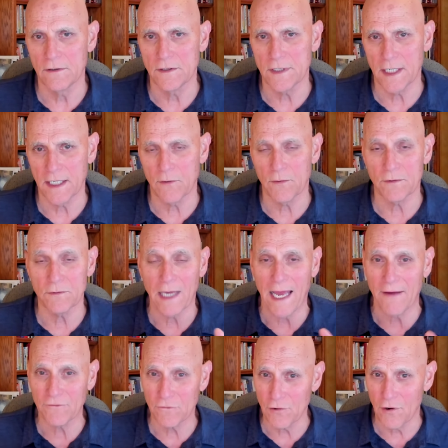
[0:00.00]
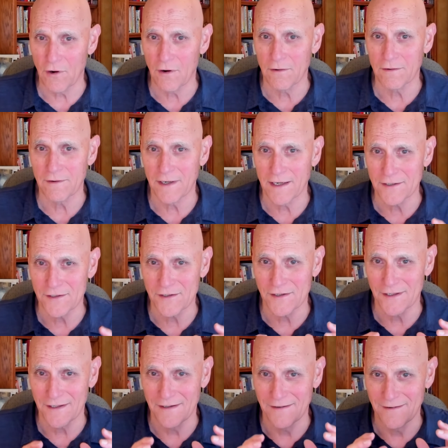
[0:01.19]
take what, after all, as the